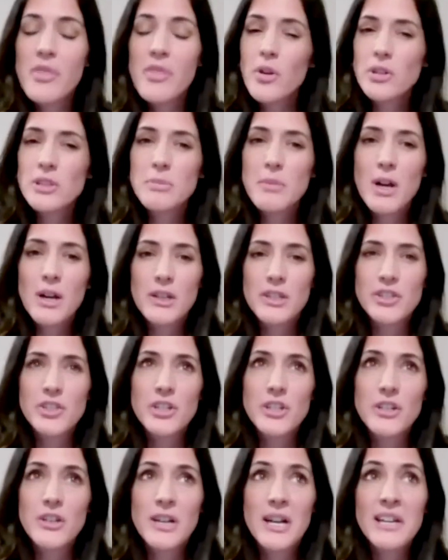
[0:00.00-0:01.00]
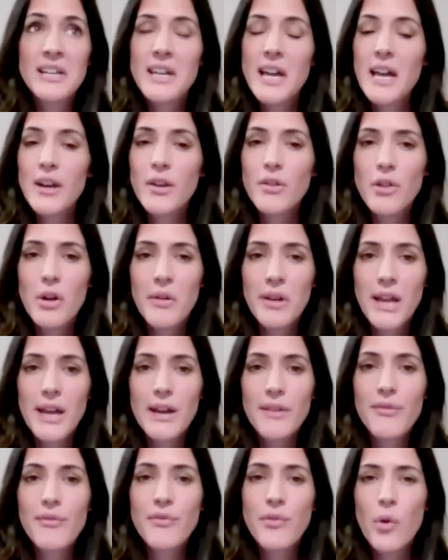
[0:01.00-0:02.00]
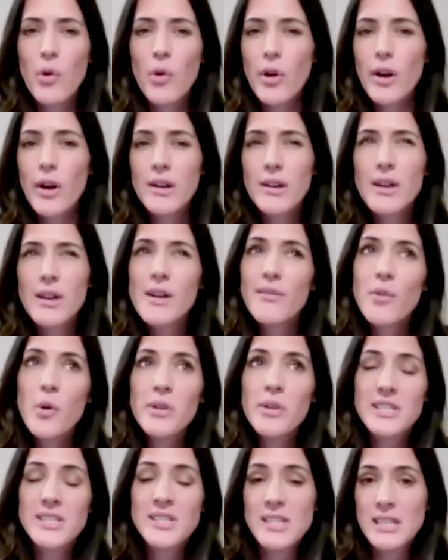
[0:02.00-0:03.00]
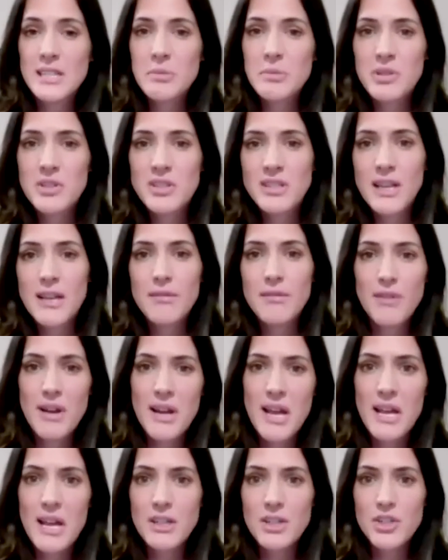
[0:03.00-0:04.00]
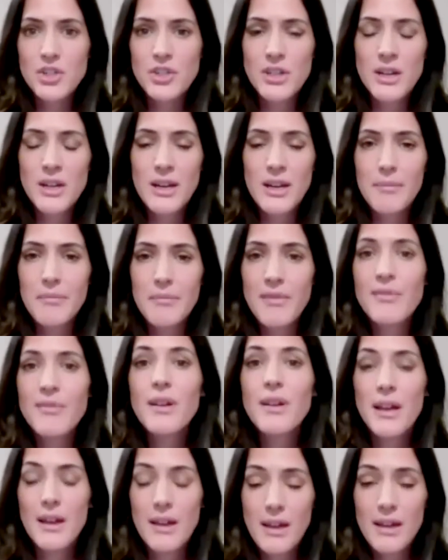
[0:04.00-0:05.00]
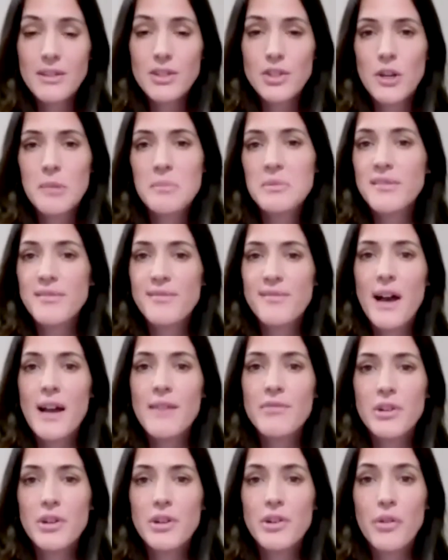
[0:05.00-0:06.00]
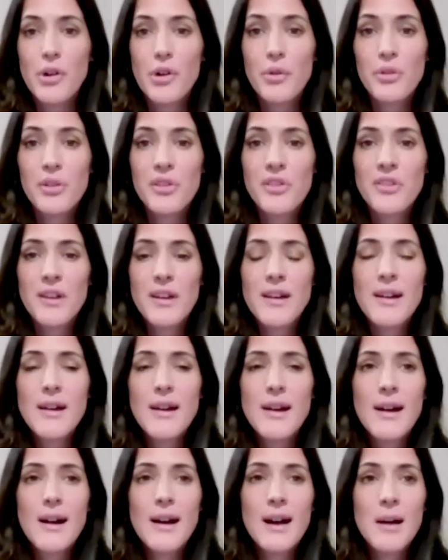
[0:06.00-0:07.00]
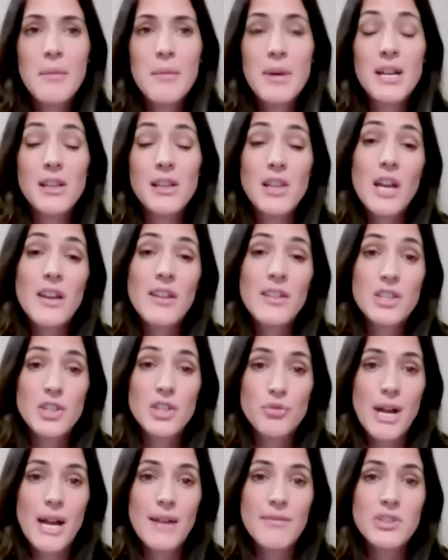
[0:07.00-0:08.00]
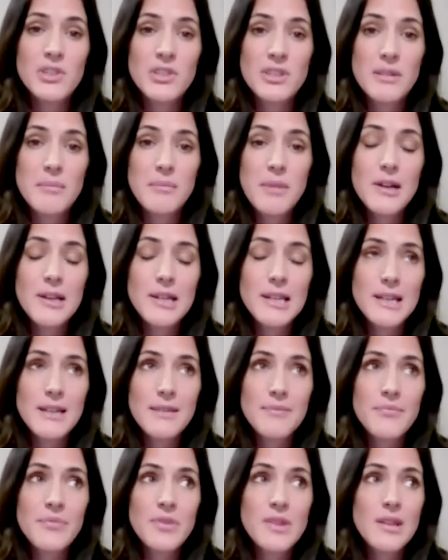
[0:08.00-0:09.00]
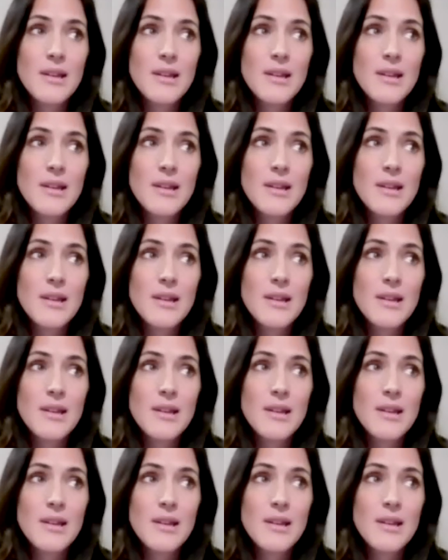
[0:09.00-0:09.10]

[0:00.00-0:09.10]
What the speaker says: Those markets are, again, growing at a 4 to 6% range in terms of 5-year growth. And a lot of the drivers in the market